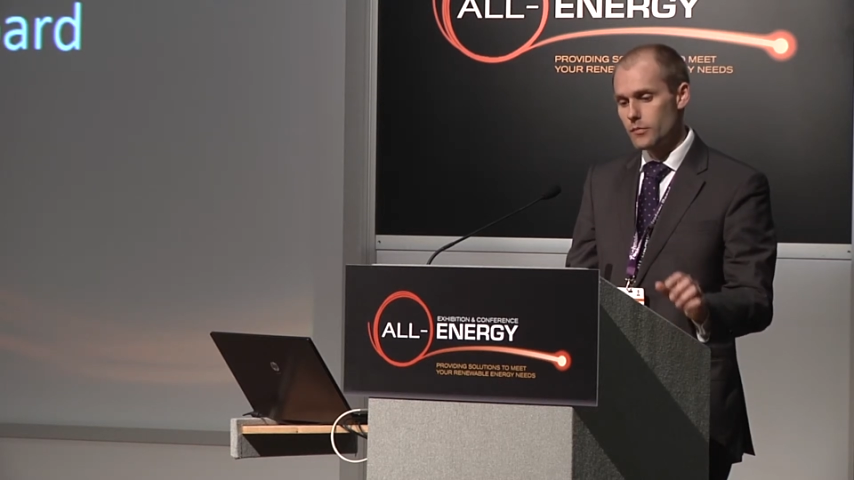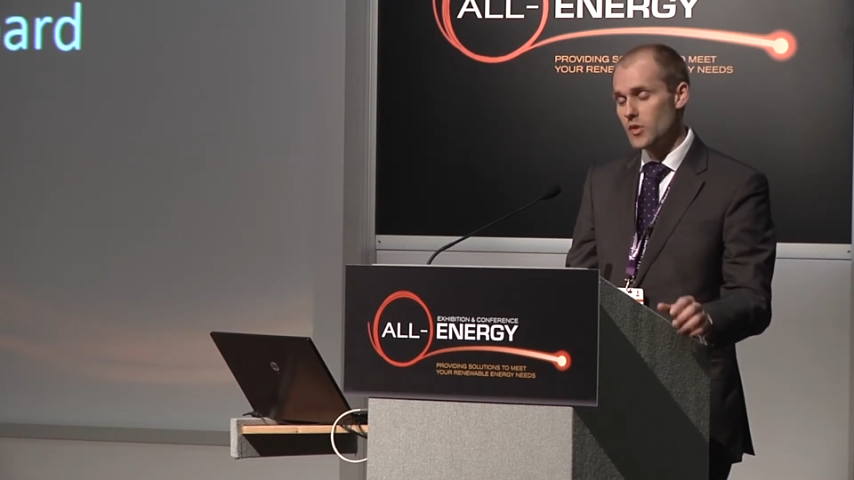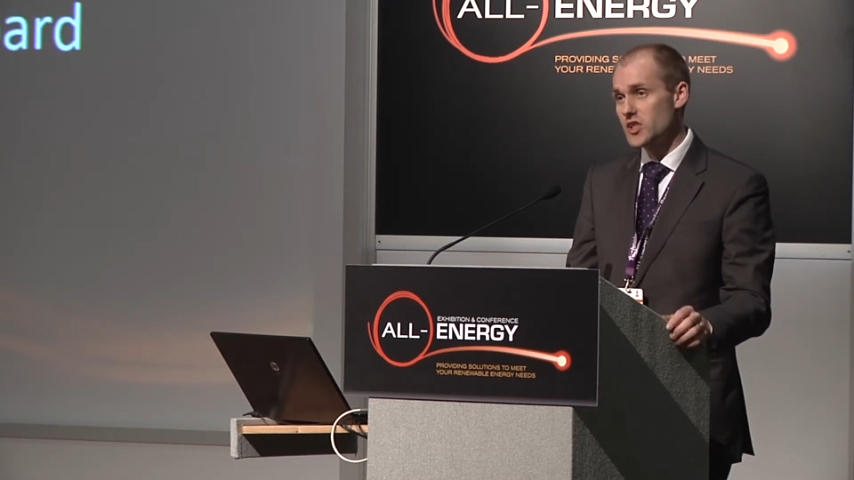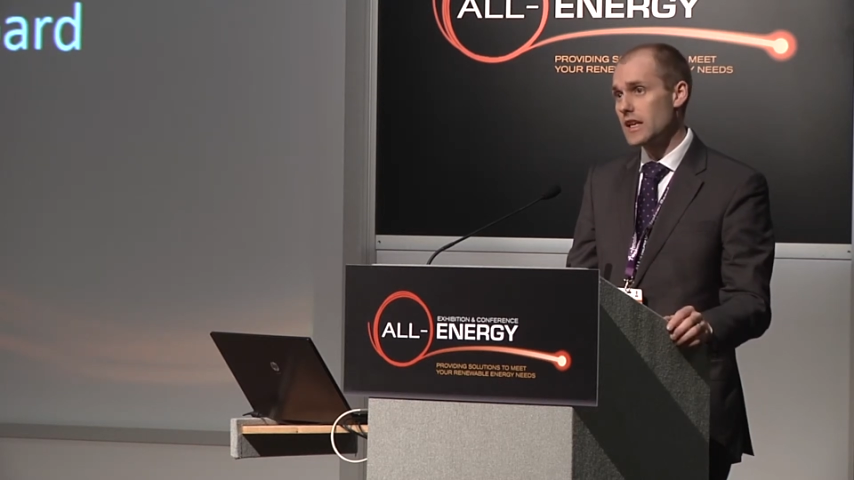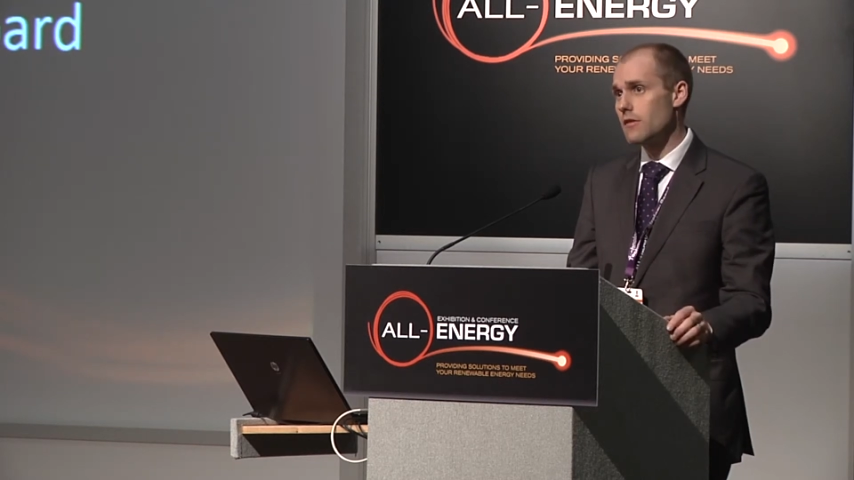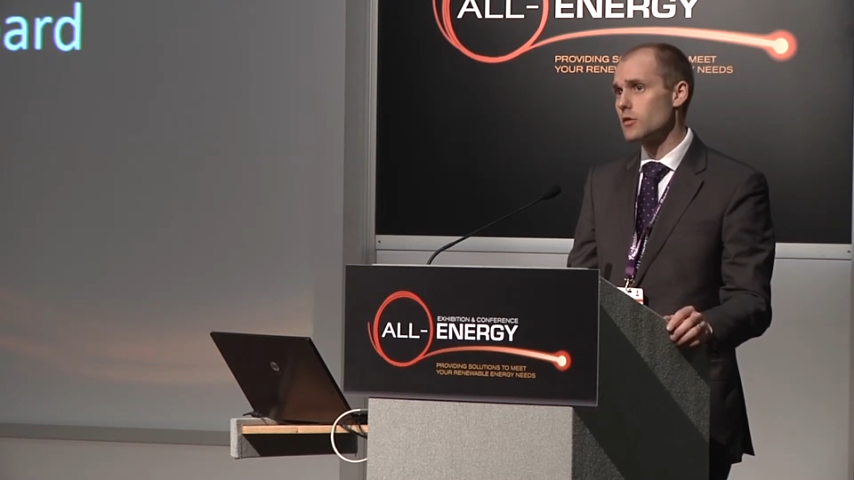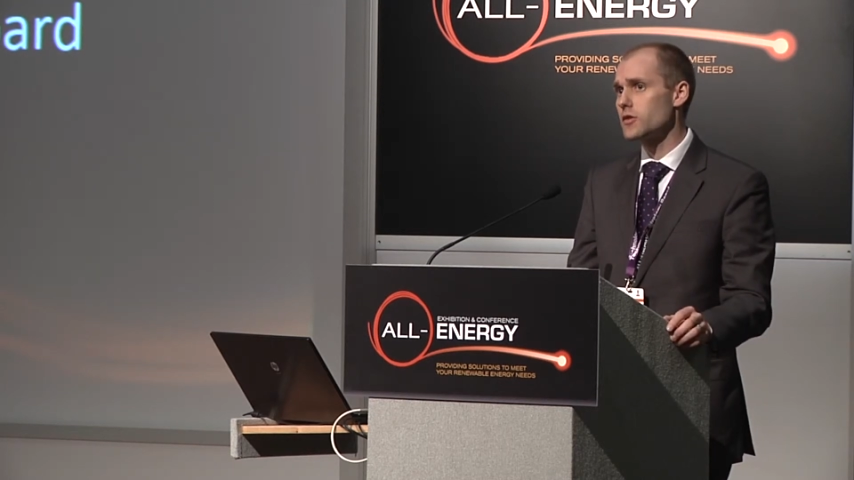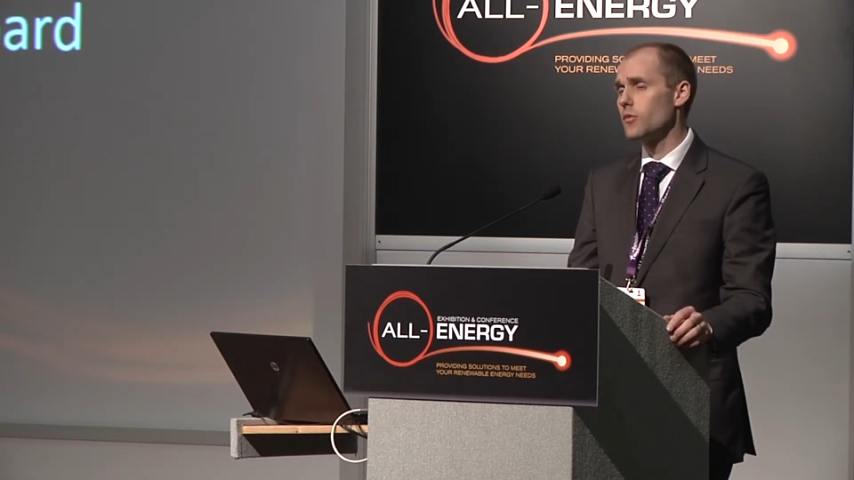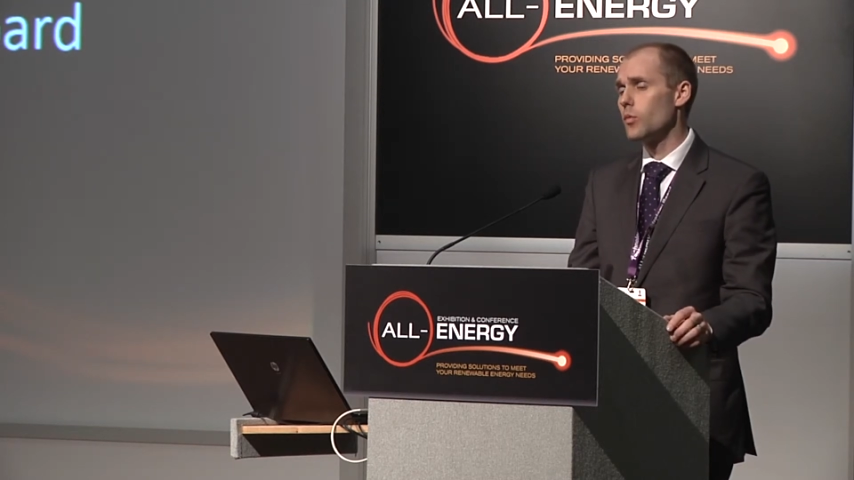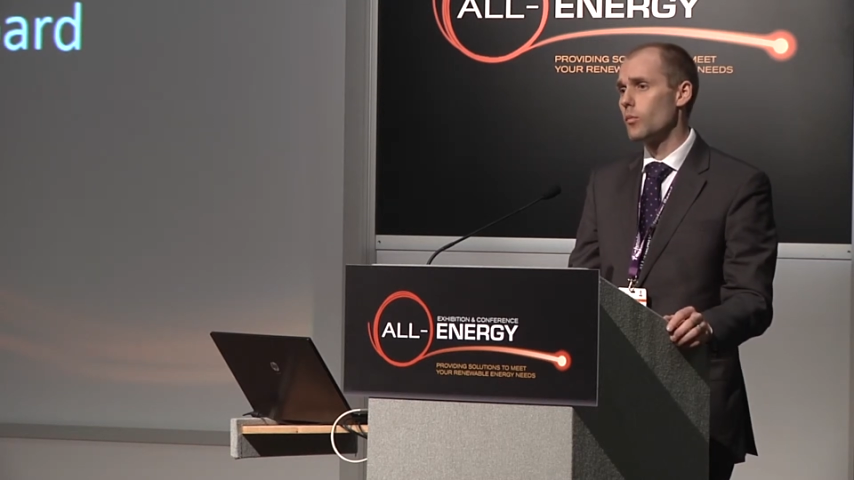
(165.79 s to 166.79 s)
materials
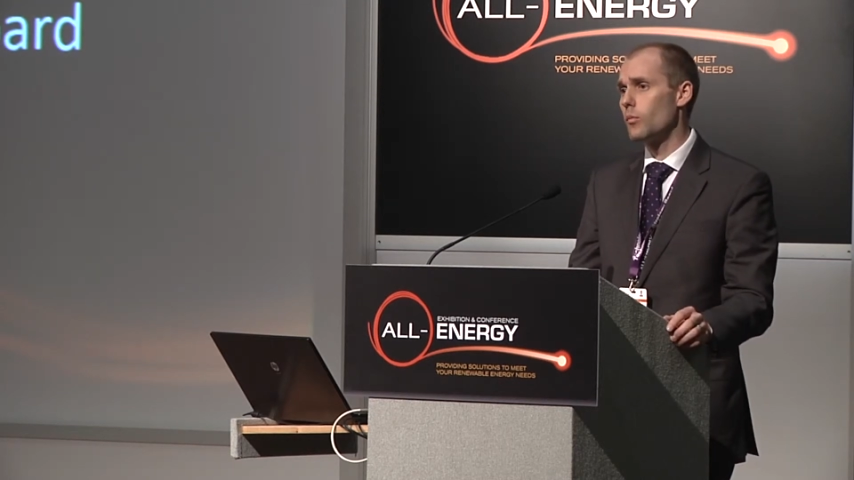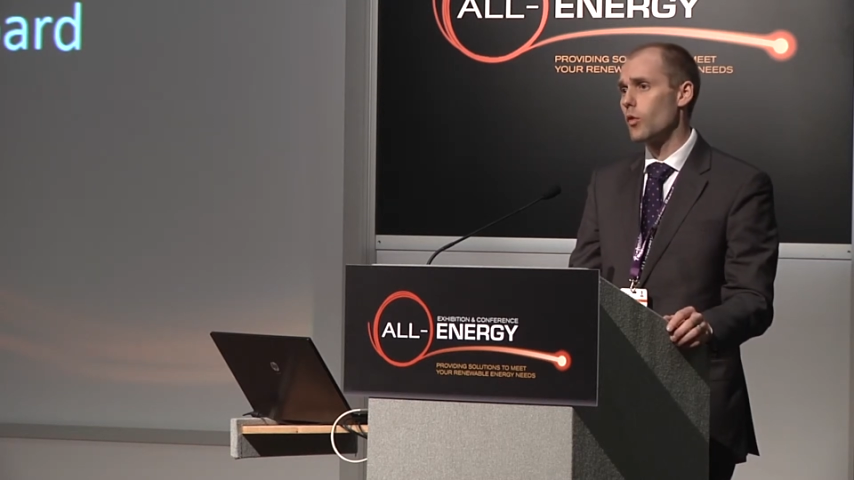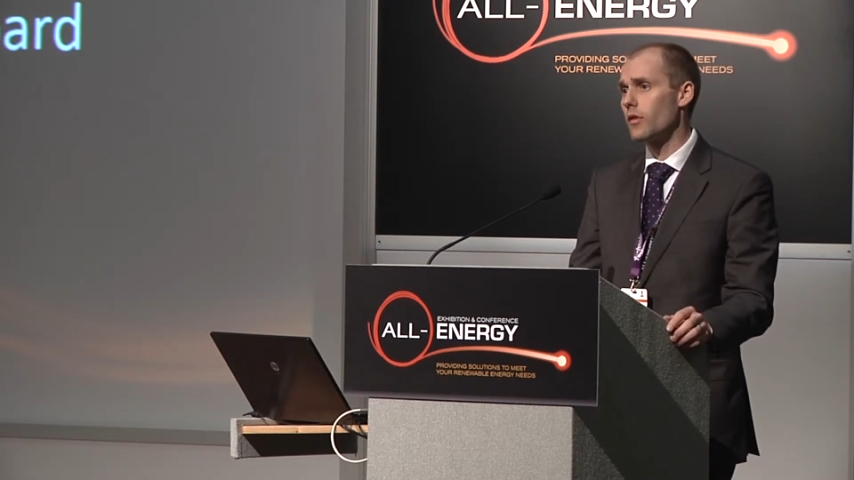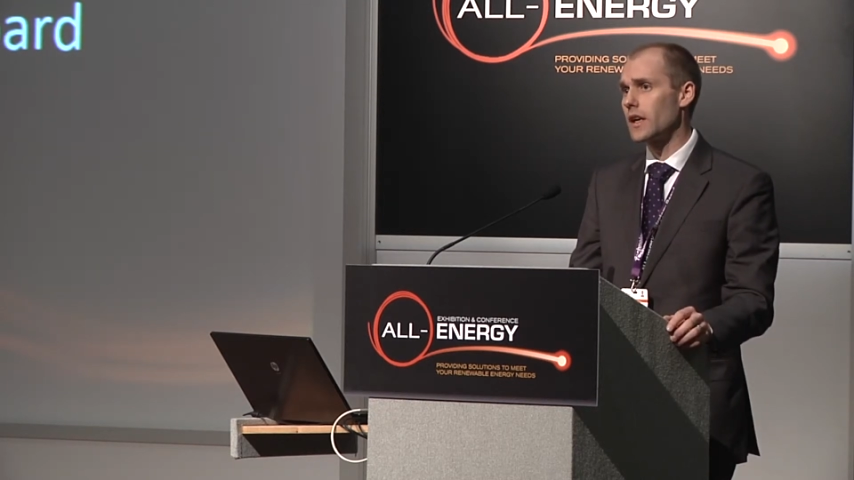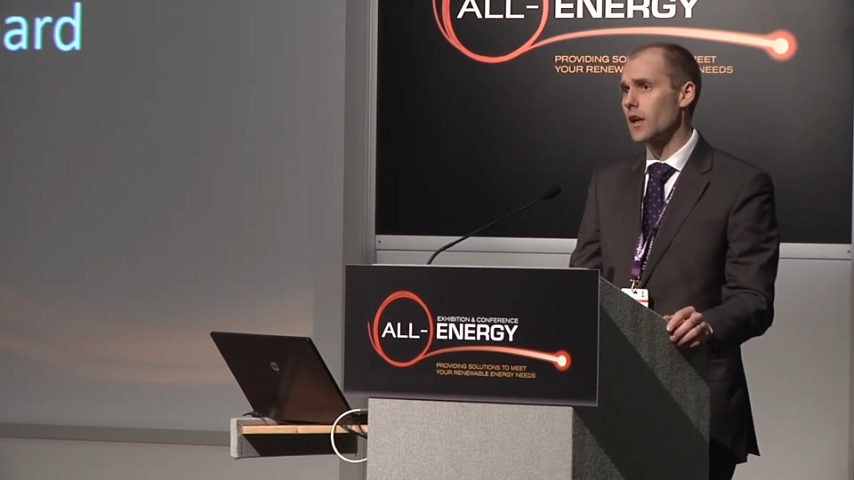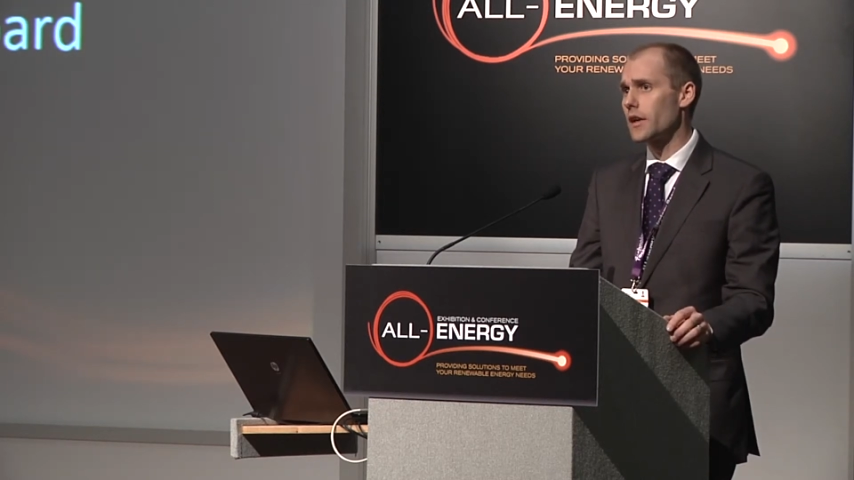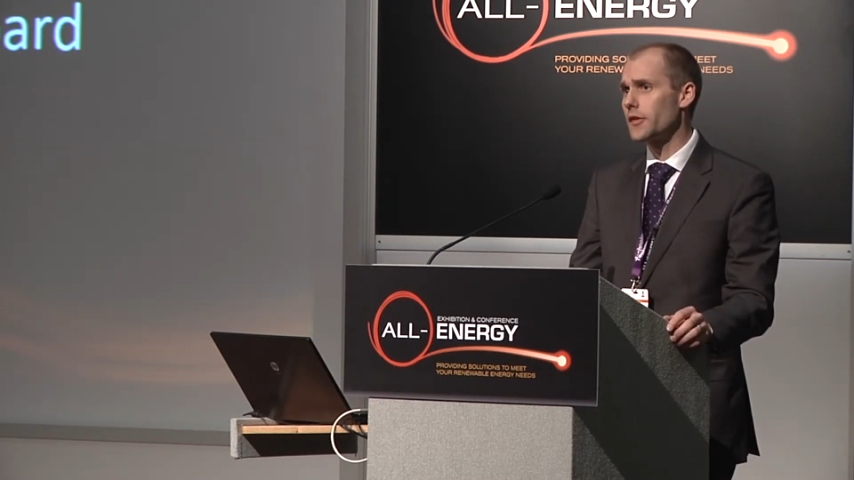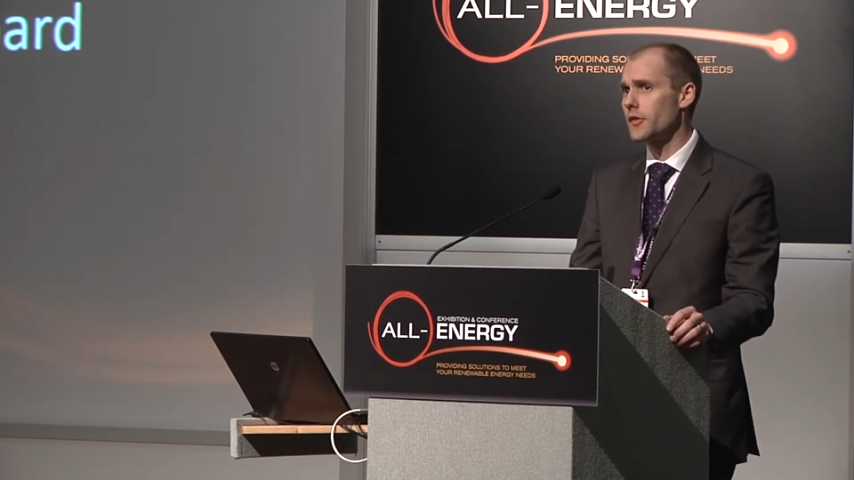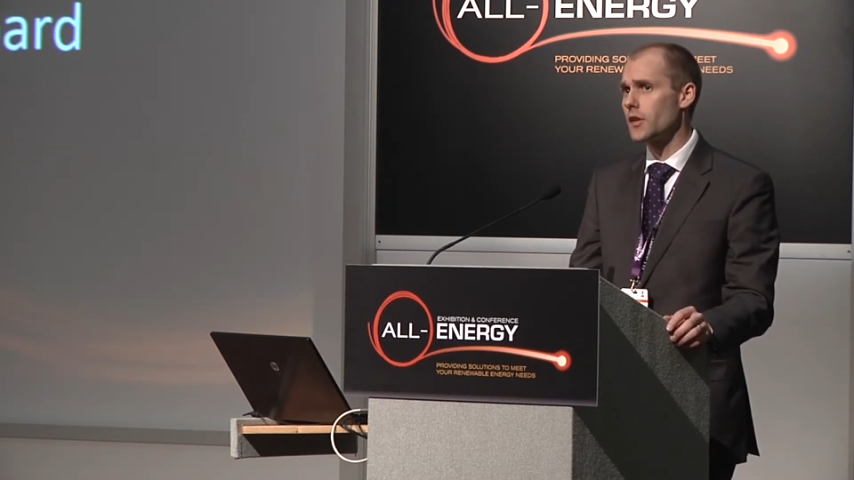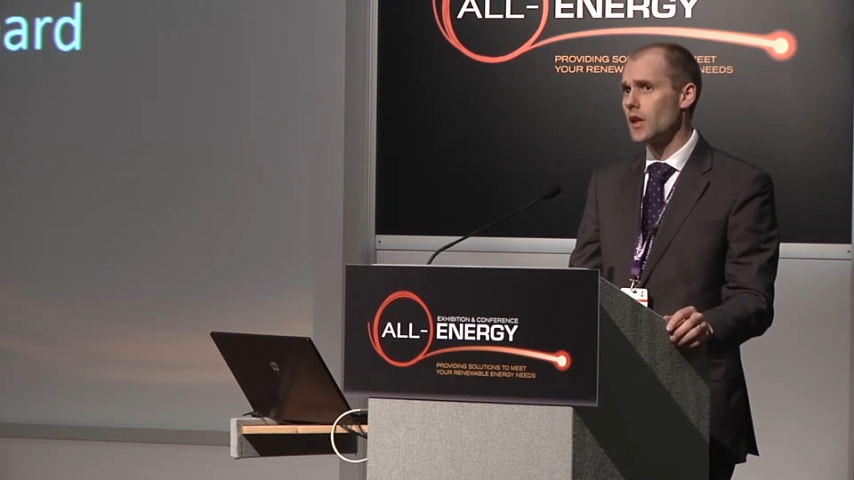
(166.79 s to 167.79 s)
for mooring
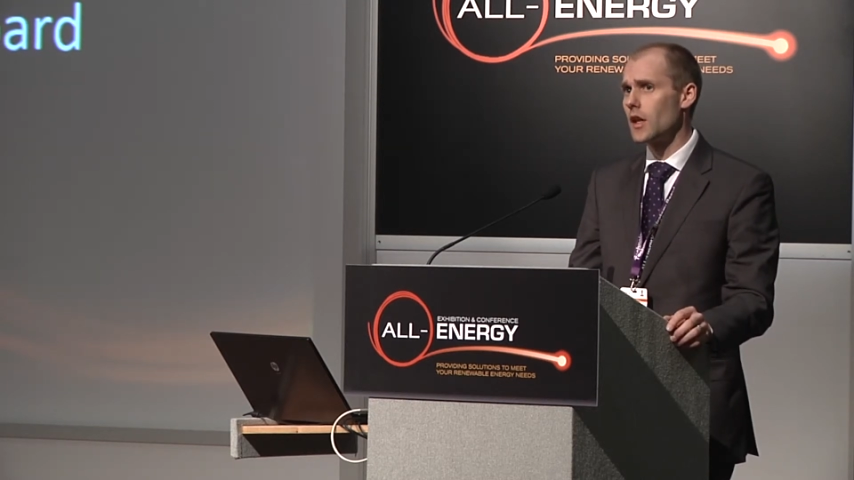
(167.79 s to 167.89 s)
lines,